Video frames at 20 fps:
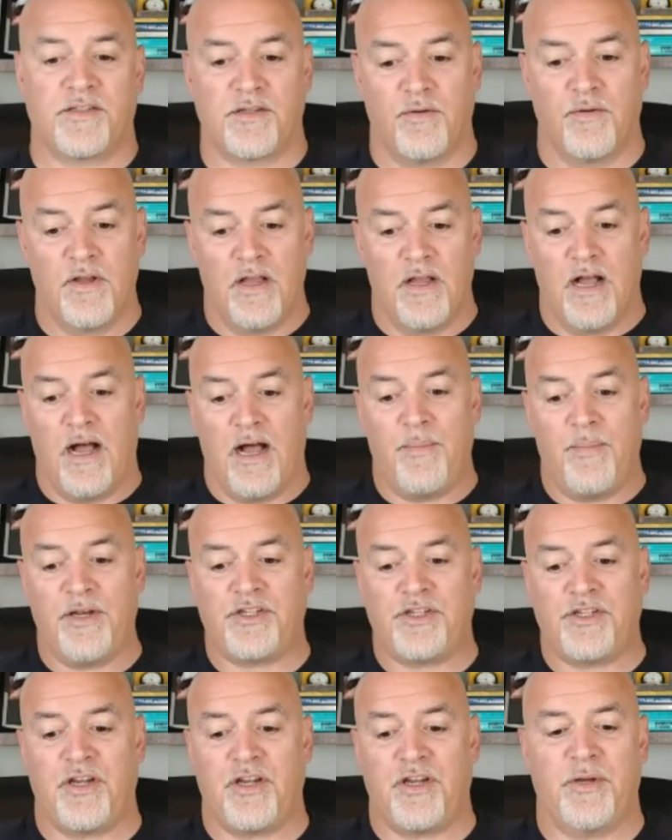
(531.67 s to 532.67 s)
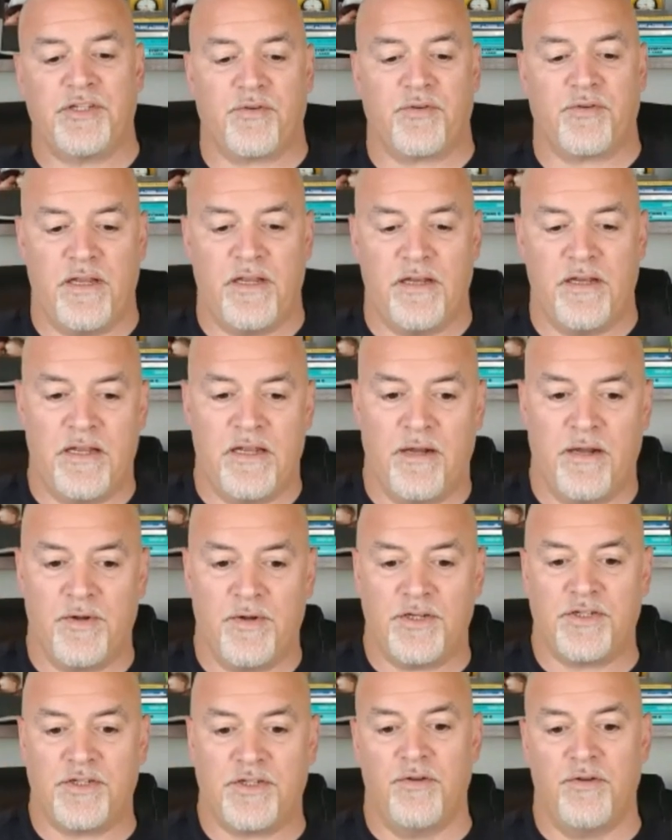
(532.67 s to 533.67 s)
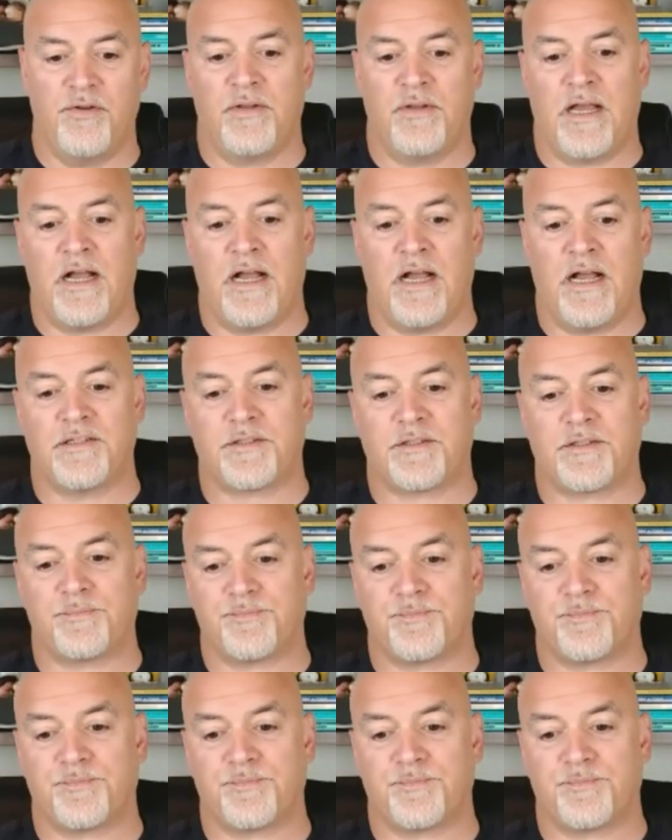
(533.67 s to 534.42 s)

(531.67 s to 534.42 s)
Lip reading: So I'm going to share my screen and I want to show you guys